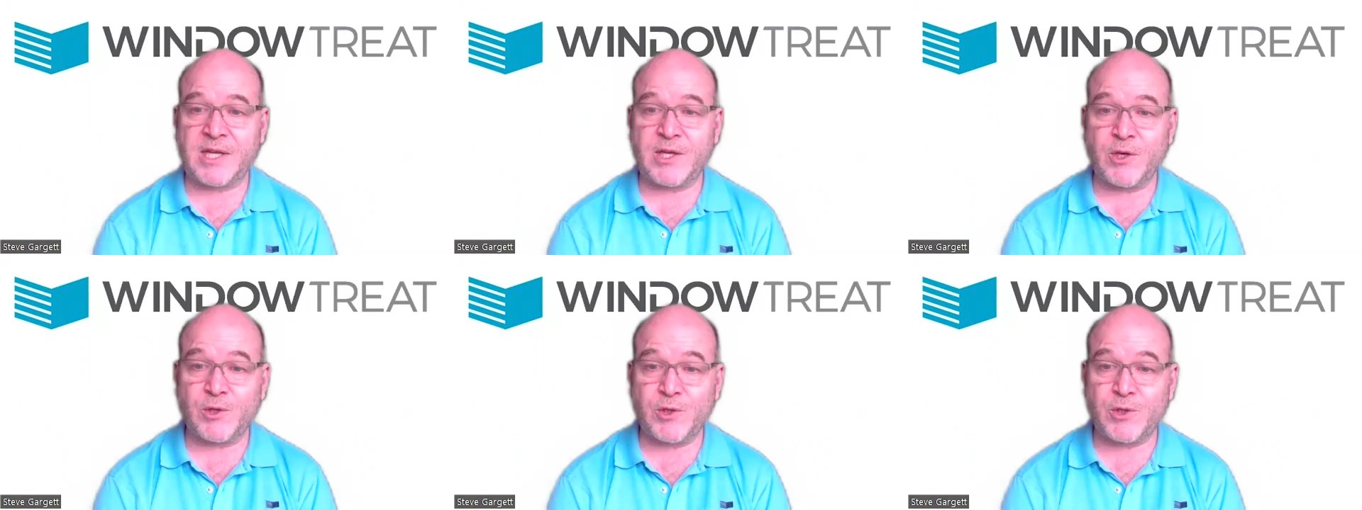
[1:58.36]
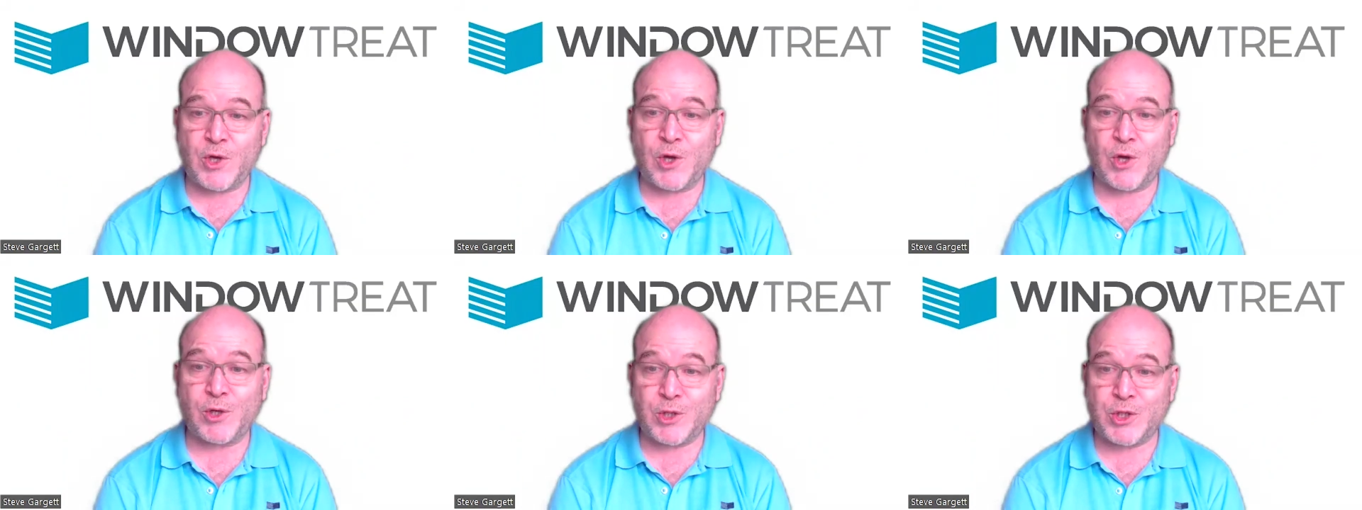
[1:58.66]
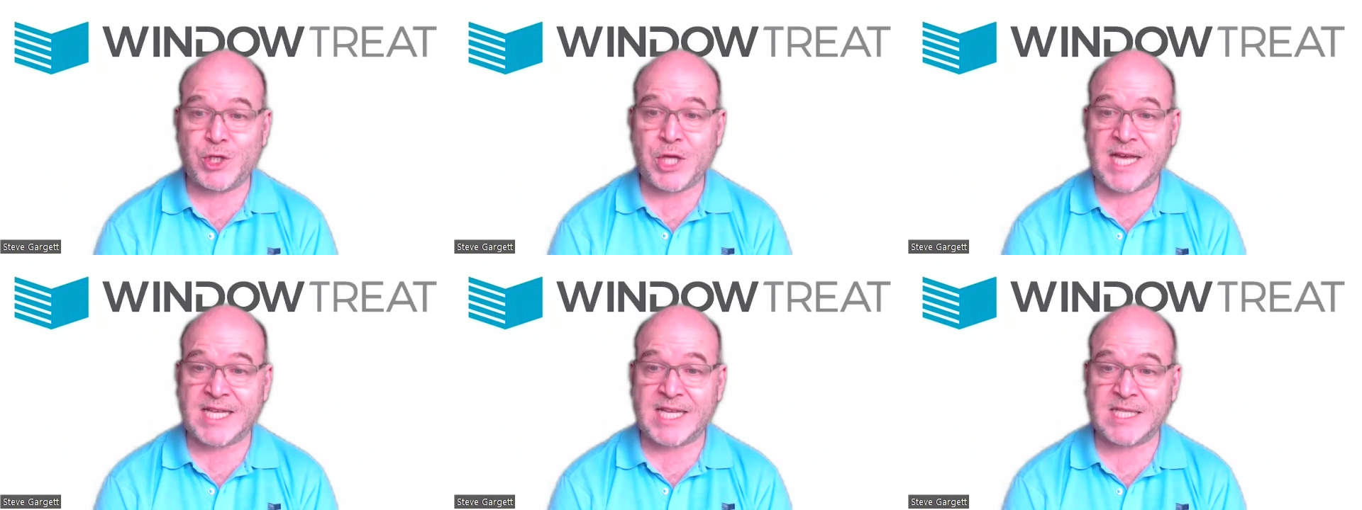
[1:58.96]
like your dog
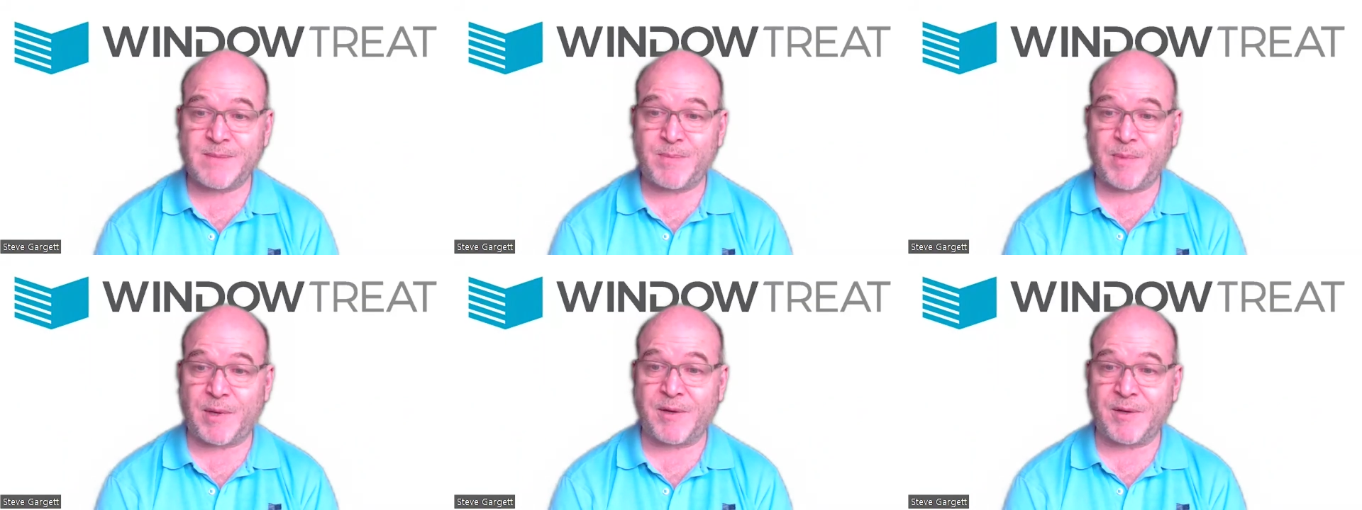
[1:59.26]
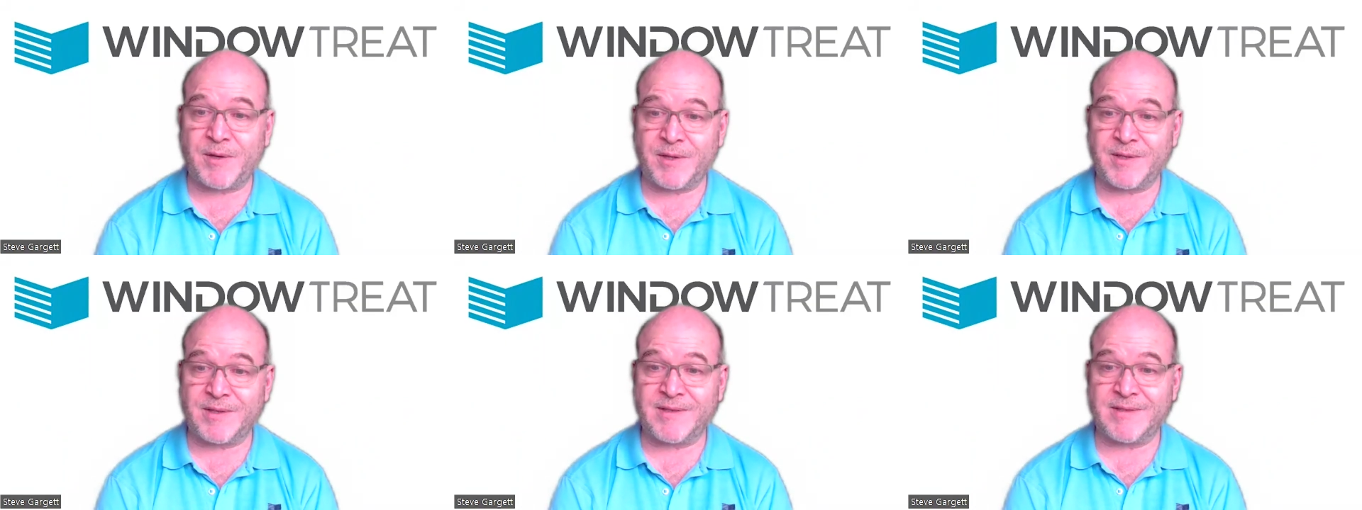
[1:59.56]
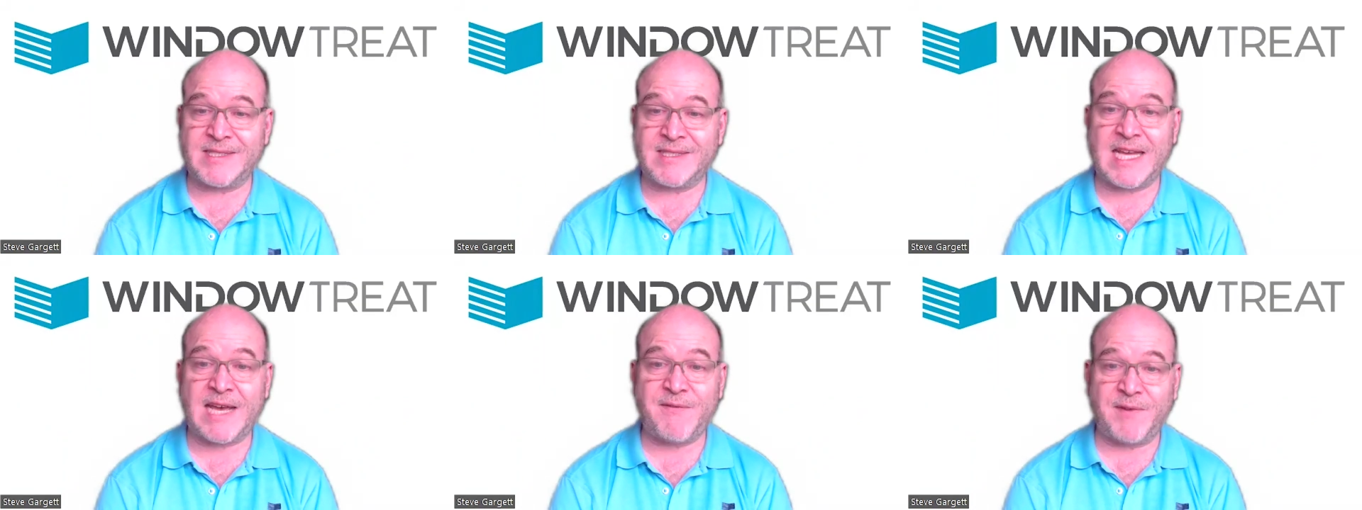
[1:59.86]
Jasper
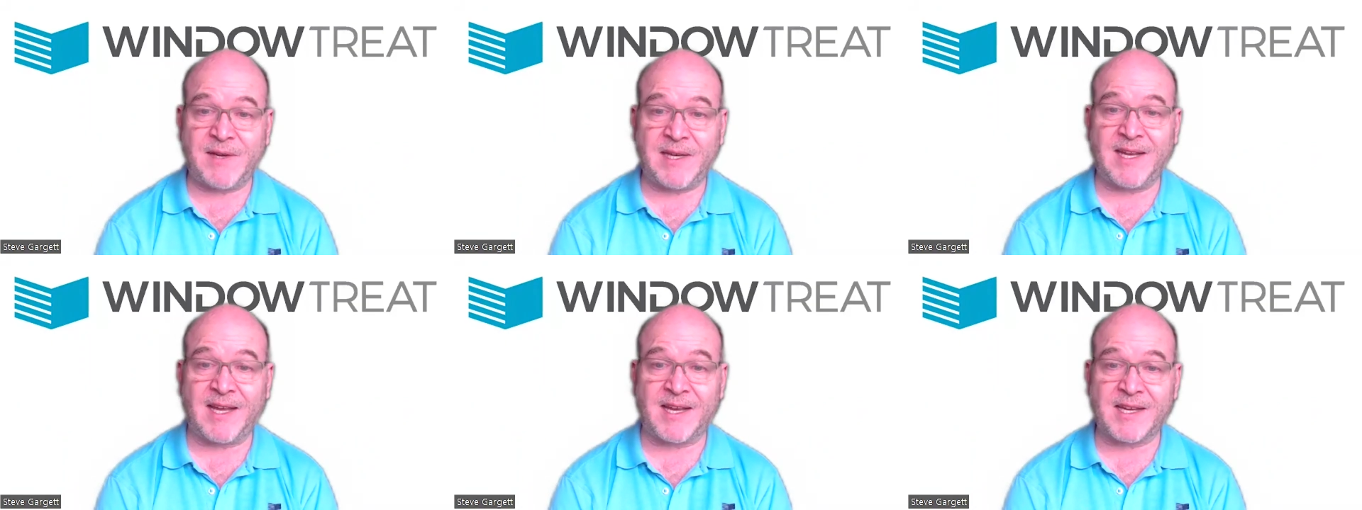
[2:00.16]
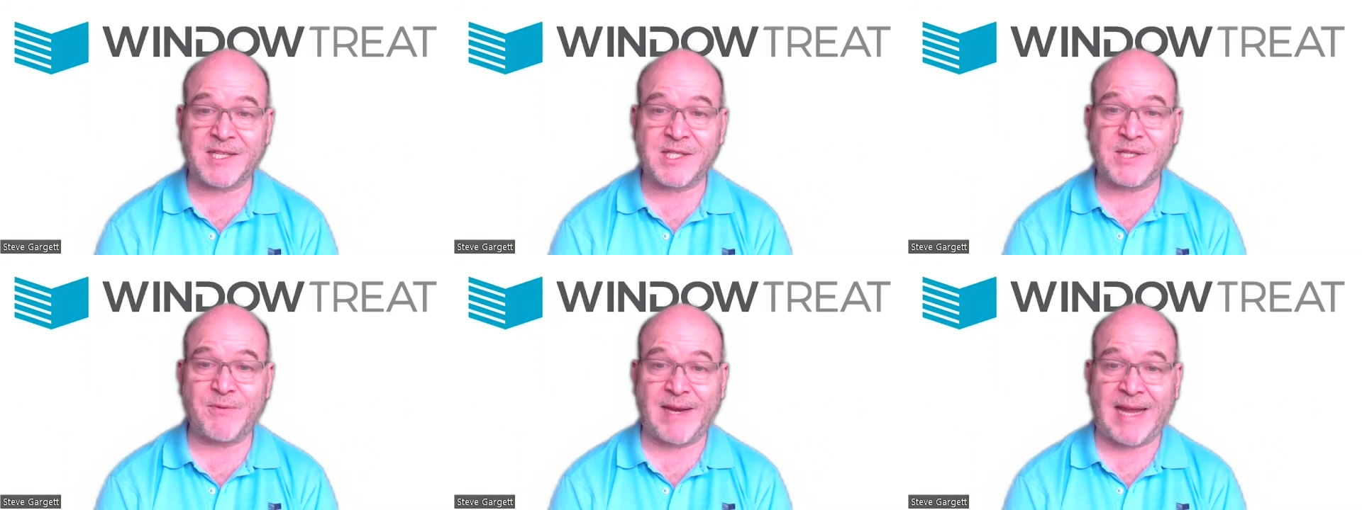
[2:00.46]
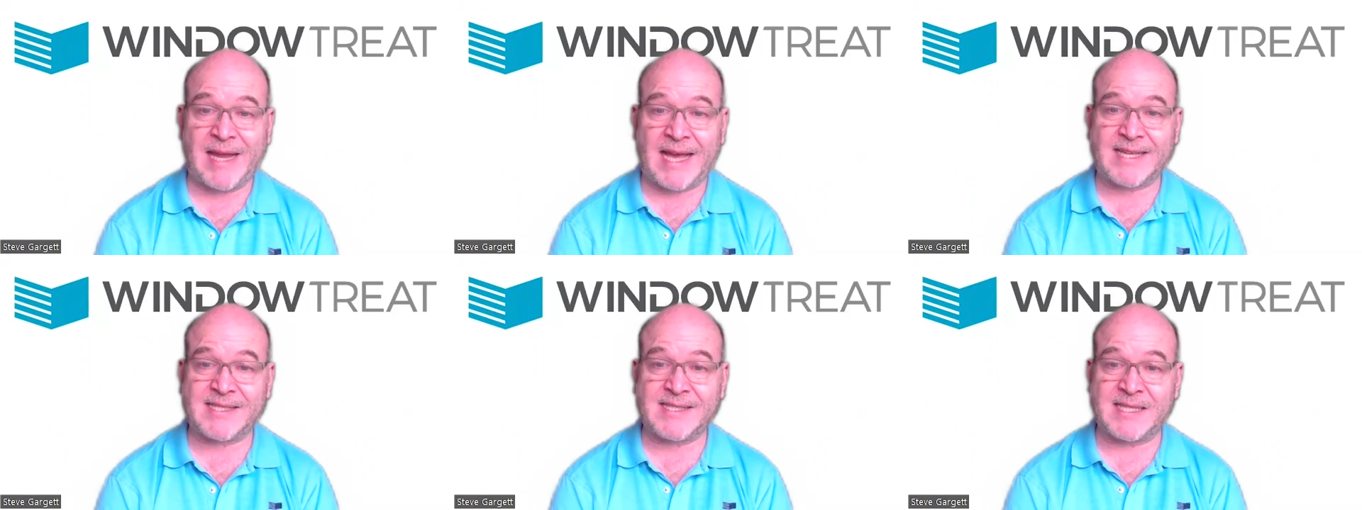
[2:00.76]
definitely likes the
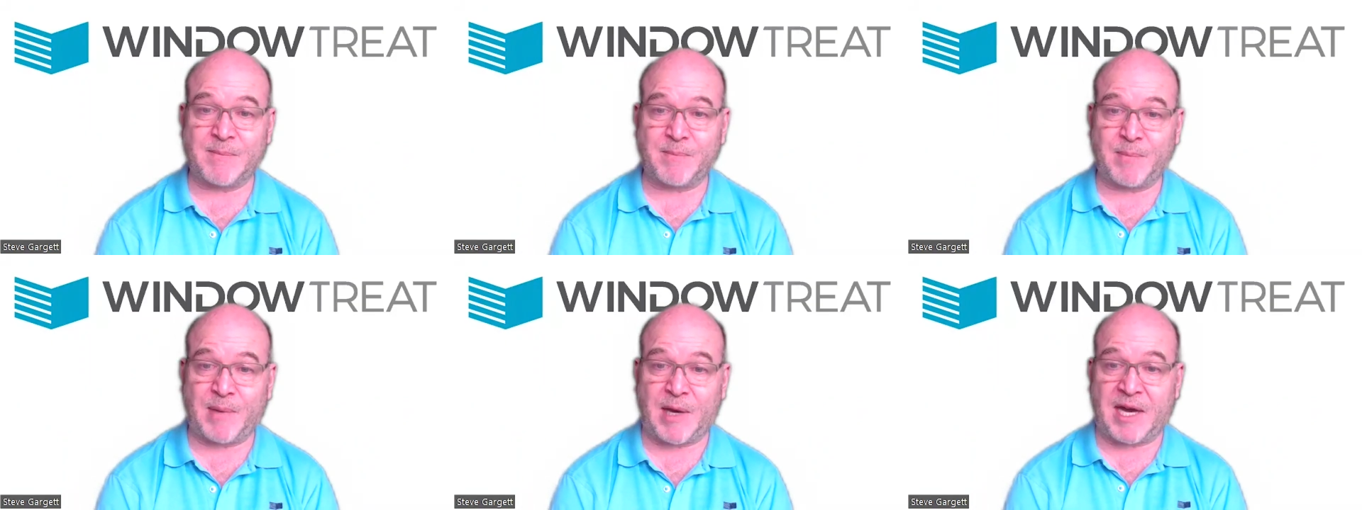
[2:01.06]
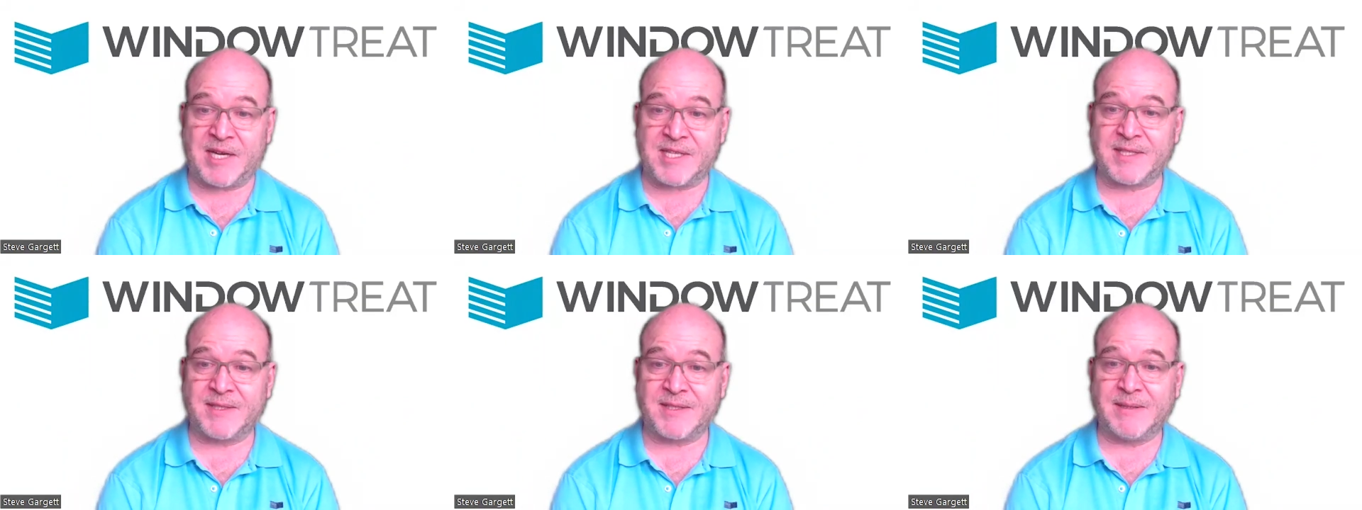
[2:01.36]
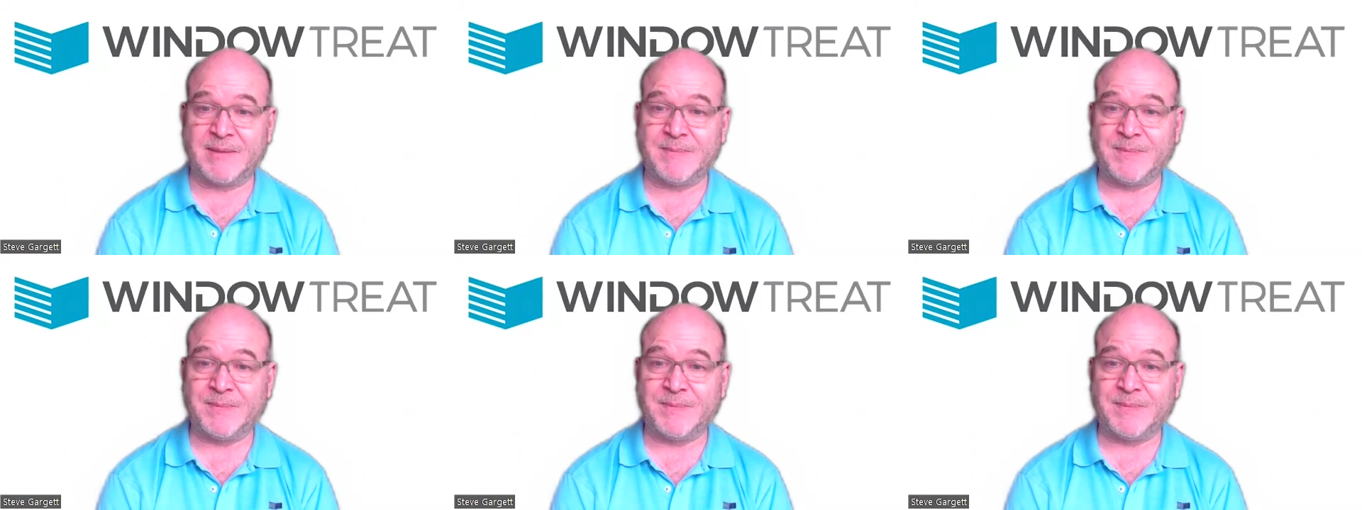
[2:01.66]
relaxing part.